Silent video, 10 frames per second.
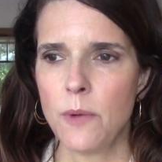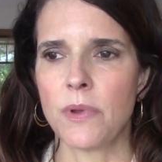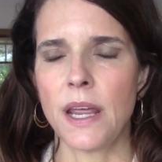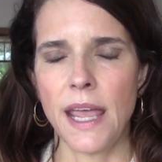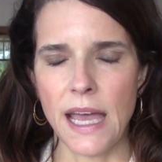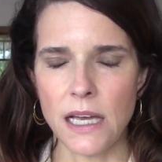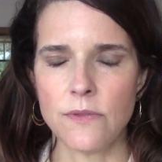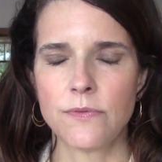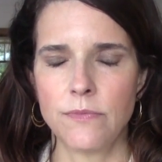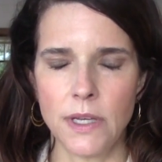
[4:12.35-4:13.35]
but I
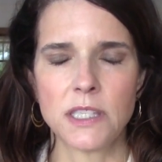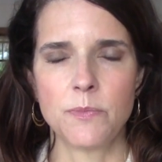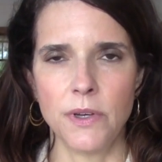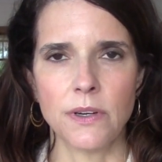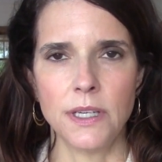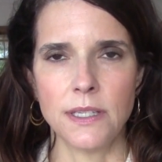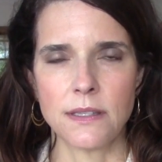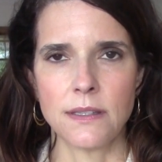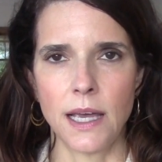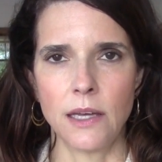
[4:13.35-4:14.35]
have
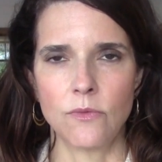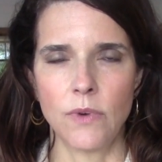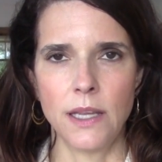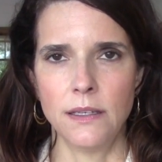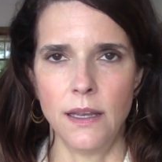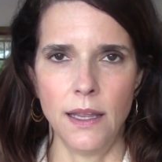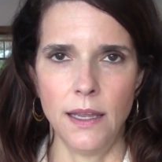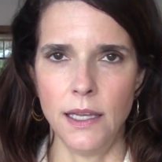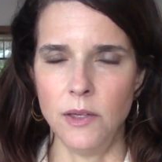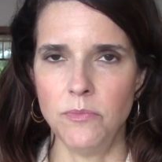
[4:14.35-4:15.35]
experienced that
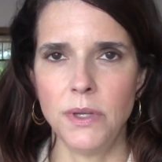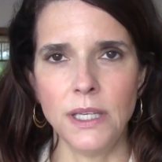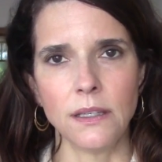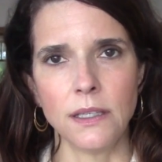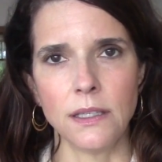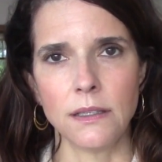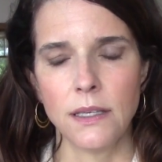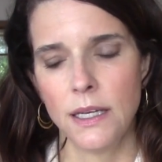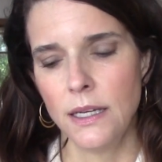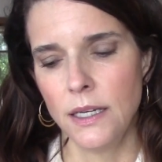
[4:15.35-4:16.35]
Retin-A peeling